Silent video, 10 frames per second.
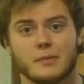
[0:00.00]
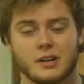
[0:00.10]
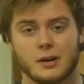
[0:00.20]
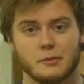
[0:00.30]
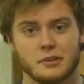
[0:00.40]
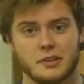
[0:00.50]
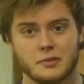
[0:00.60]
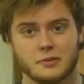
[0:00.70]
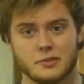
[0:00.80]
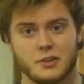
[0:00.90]
a couple of
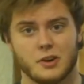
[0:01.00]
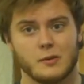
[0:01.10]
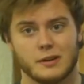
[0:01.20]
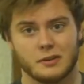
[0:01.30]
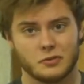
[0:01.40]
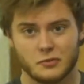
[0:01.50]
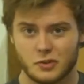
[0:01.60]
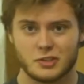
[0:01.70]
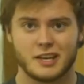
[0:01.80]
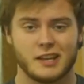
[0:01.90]
years ago when I was
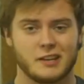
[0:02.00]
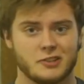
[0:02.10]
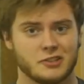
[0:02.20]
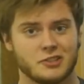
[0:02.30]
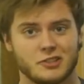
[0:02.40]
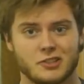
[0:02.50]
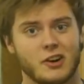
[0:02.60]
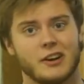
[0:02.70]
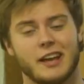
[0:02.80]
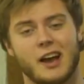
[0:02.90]
first kind of just
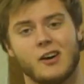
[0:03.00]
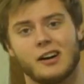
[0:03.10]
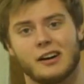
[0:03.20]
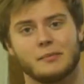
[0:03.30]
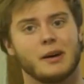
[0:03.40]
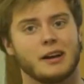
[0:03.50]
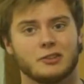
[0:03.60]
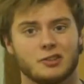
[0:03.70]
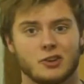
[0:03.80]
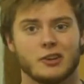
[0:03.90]
starting out on my
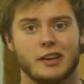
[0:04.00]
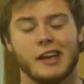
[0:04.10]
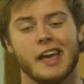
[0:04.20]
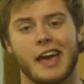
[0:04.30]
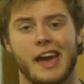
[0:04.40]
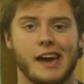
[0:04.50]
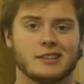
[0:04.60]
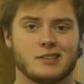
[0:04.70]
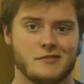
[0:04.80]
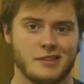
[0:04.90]
journey
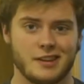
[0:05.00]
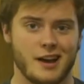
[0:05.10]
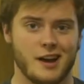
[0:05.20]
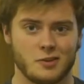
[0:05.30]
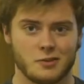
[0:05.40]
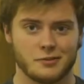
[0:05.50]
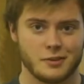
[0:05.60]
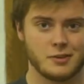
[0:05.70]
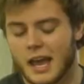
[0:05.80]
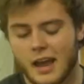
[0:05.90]
as a
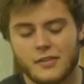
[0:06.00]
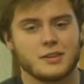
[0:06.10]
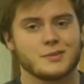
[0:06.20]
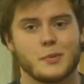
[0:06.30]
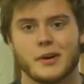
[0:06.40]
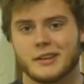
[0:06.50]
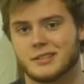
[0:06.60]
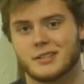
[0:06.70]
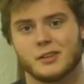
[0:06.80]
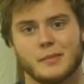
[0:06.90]
videographer. At this point, it
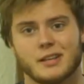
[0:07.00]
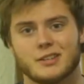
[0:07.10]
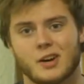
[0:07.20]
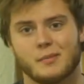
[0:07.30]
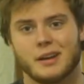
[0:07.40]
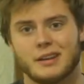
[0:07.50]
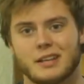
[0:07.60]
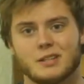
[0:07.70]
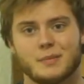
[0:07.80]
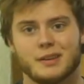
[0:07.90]
still meets all my
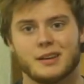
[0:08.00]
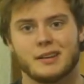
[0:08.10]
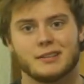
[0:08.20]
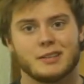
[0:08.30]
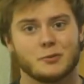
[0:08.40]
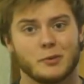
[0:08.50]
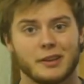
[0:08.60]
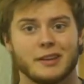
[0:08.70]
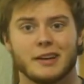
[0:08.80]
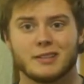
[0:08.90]
needs because it's
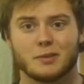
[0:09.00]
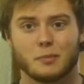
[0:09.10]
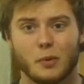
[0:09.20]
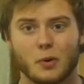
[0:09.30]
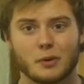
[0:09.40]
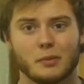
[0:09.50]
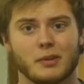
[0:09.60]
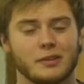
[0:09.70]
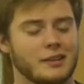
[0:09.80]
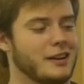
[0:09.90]
really nice and
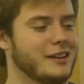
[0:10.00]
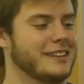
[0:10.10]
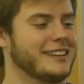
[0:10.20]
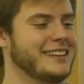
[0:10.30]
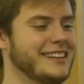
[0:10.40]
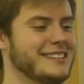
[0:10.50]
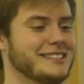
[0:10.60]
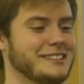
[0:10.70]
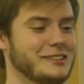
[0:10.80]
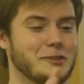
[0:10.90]
portable. It
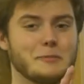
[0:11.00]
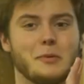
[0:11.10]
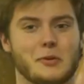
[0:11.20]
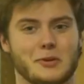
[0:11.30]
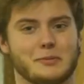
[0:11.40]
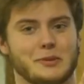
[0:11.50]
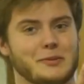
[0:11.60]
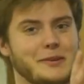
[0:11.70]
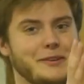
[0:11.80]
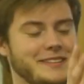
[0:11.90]
doesn't look portable
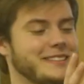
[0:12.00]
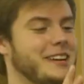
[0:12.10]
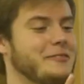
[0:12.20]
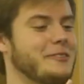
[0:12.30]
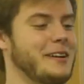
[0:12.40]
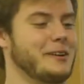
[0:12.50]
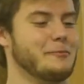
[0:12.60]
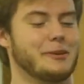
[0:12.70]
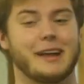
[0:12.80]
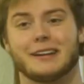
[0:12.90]
with all this stuff on it,
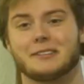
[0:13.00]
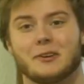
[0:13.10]
but on its